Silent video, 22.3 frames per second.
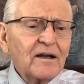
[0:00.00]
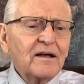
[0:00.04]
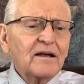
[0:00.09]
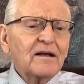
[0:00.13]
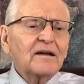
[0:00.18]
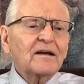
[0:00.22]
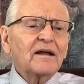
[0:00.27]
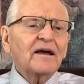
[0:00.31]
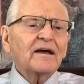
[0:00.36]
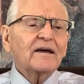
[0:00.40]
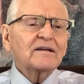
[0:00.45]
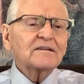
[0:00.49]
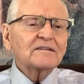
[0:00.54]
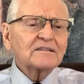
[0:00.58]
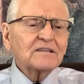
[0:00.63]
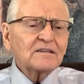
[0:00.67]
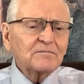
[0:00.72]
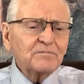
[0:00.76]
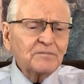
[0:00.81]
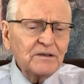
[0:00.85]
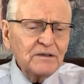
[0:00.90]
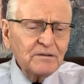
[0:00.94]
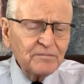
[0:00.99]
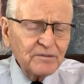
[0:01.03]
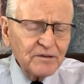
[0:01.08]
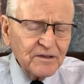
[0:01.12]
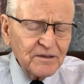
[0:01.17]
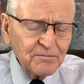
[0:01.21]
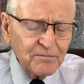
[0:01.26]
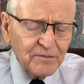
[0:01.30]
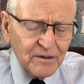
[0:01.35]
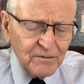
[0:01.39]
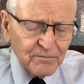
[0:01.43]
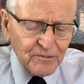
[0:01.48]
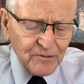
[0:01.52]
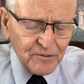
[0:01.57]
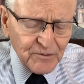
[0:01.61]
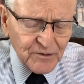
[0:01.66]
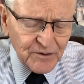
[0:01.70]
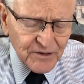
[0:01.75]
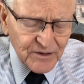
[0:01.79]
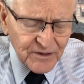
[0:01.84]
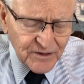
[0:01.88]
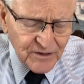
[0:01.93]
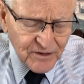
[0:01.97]
laid hands on people and people
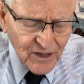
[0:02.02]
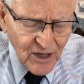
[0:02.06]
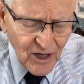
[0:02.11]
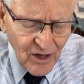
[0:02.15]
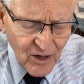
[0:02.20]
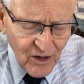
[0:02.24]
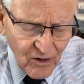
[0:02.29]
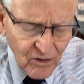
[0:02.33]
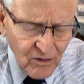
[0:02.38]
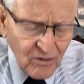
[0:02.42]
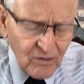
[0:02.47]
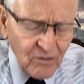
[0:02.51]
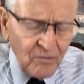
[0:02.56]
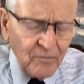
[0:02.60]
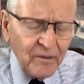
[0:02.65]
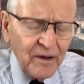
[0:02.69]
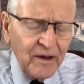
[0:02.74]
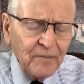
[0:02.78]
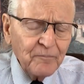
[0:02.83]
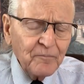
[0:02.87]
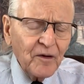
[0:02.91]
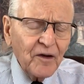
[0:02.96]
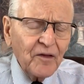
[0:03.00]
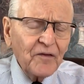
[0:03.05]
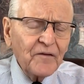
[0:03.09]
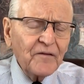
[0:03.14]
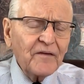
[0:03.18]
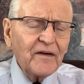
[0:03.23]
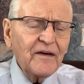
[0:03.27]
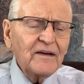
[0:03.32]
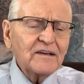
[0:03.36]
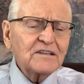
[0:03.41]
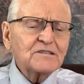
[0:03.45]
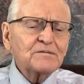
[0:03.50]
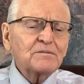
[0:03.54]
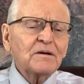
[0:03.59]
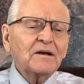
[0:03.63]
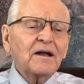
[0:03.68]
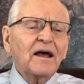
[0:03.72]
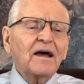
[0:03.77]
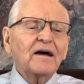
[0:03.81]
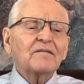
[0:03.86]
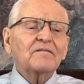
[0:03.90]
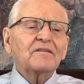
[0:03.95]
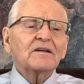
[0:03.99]
were healed. Oh, may Brother Kaseman
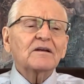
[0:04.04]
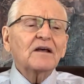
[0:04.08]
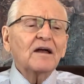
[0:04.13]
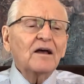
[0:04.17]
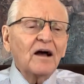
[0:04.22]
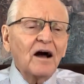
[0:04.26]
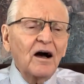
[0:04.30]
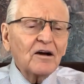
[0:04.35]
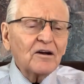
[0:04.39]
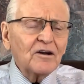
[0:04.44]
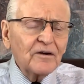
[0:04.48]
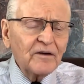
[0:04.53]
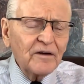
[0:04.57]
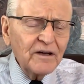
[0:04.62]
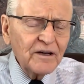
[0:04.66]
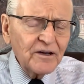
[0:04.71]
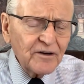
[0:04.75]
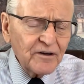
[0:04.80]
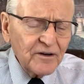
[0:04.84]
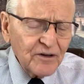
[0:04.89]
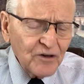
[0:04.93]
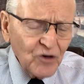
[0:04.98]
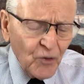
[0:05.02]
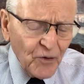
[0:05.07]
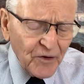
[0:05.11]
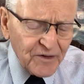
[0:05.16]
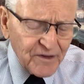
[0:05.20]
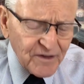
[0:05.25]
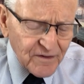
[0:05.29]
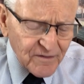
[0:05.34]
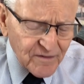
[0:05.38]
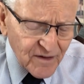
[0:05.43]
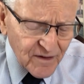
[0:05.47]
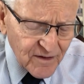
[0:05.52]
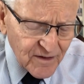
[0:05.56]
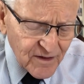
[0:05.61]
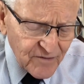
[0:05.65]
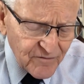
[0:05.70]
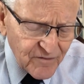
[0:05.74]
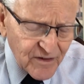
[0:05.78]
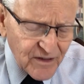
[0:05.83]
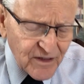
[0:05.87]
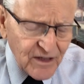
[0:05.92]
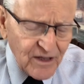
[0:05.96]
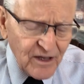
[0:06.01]
have a greater anointing than
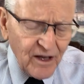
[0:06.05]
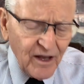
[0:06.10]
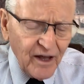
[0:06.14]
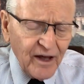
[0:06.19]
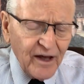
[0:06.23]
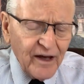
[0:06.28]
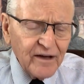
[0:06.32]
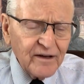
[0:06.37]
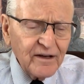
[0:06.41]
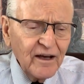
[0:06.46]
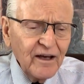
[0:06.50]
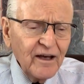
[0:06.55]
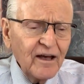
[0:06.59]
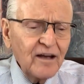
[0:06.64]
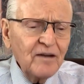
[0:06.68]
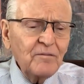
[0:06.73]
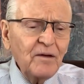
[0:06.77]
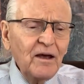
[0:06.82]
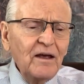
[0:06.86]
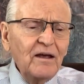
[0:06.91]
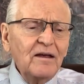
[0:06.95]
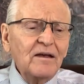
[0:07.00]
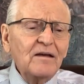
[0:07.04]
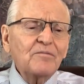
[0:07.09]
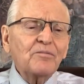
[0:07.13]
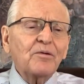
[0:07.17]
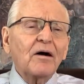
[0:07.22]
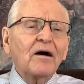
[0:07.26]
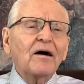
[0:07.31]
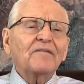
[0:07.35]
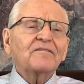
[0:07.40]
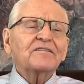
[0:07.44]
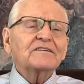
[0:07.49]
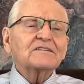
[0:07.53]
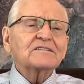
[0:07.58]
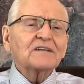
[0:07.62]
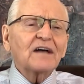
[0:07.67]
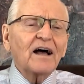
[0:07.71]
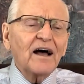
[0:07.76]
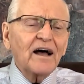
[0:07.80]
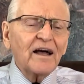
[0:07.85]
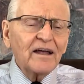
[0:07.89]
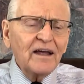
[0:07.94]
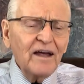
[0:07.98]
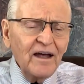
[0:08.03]
even he had. And may he
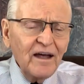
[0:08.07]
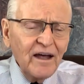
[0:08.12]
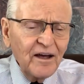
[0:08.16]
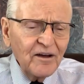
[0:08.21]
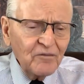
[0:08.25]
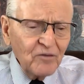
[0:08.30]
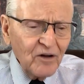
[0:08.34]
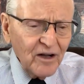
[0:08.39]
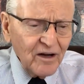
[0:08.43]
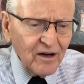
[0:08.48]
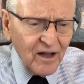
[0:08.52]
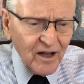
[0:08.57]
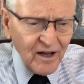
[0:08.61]
prophesy. And well,